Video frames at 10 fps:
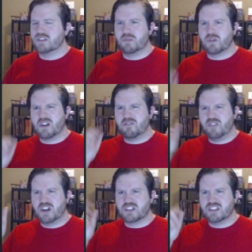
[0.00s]
So I'm gonna write a
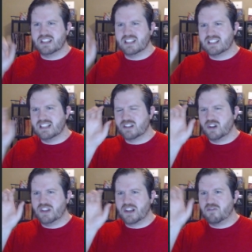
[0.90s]
function that's
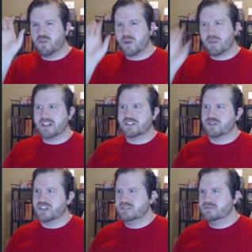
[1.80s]
called like format
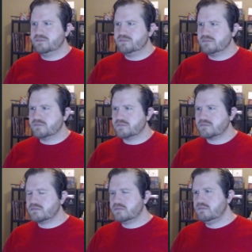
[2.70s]
string.
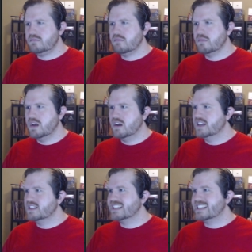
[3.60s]
All
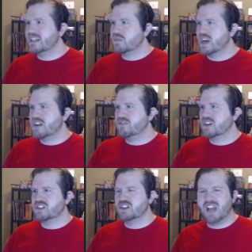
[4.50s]
right, because they say write a
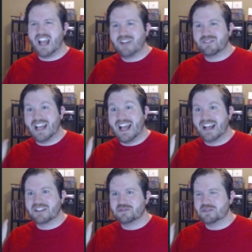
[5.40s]
function. You don't have to
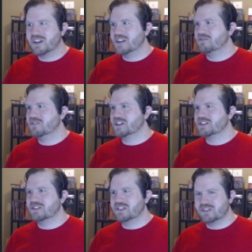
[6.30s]
actually write a
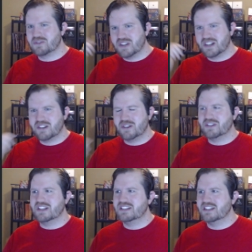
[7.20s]
function. You could just write a
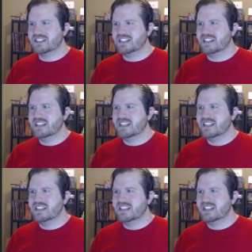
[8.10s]
code that does it.